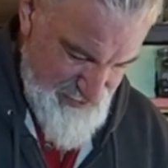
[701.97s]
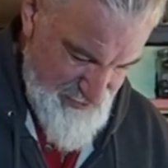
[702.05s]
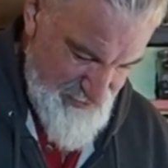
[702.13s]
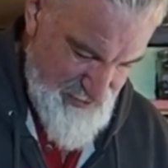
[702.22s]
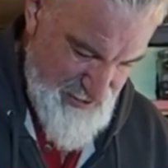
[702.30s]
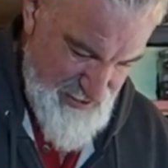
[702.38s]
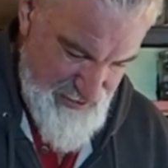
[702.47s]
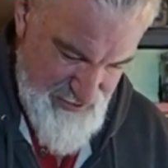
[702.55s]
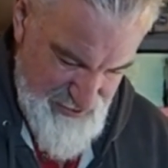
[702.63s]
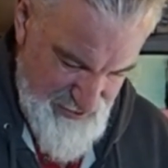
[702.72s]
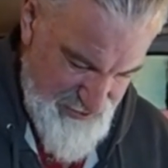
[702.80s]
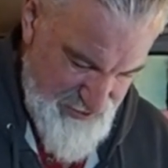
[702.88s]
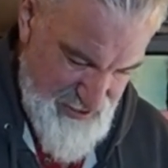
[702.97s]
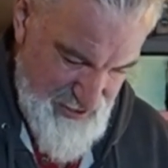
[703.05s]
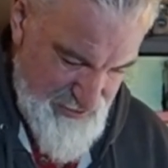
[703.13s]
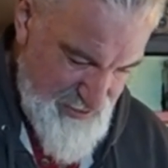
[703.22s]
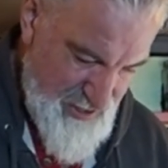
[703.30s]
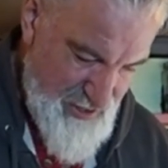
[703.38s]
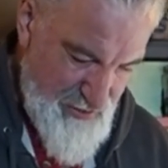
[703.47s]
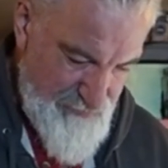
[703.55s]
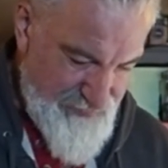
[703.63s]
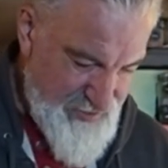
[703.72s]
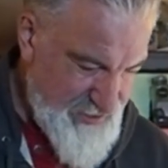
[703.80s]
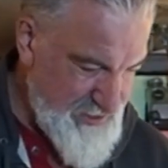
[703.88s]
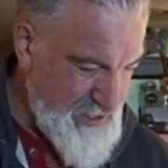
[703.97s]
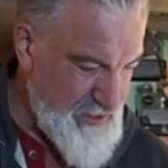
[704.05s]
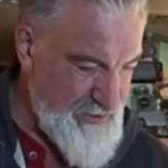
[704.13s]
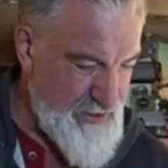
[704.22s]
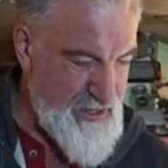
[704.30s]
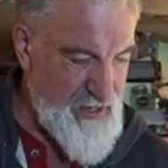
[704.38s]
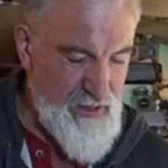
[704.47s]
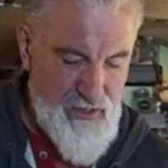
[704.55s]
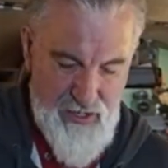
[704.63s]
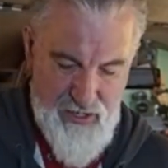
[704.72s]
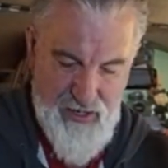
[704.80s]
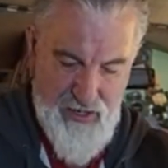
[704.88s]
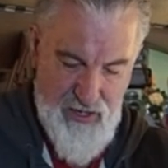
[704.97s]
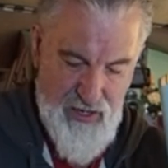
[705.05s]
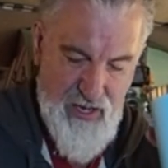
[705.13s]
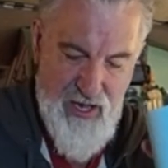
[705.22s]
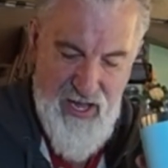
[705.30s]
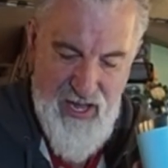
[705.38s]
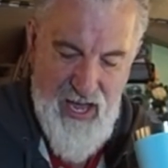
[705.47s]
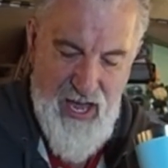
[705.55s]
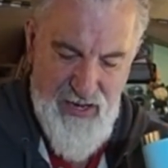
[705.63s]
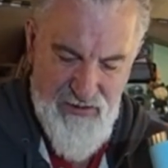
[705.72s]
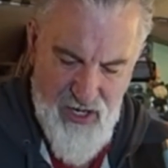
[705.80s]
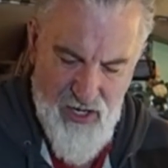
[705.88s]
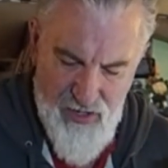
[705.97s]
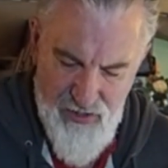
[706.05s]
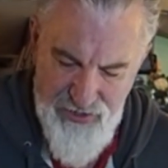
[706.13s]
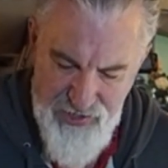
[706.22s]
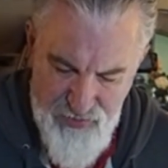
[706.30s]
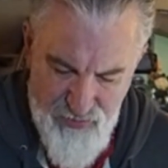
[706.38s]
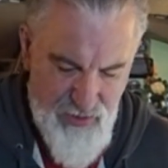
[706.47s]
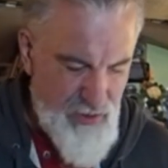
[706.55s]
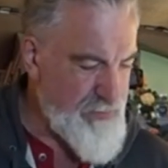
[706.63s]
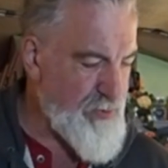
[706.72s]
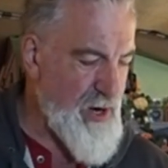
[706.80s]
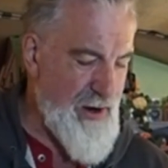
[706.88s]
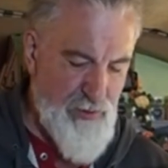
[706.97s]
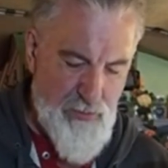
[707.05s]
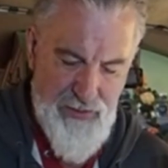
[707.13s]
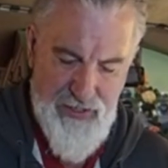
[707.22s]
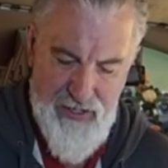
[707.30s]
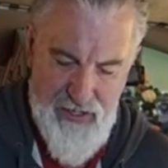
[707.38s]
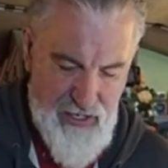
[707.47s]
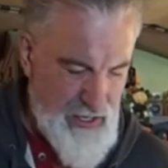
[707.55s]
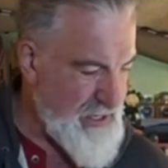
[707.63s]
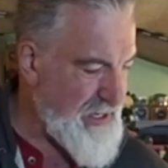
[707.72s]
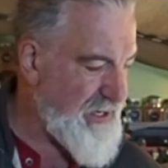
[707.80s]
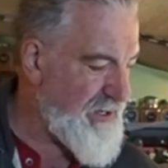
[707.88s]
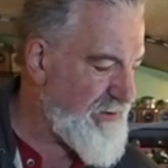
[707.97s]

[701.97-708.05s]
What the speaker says: you put some flour in it, and you stir it and you stir it and you keep stirring it, and finally after 20 minutes,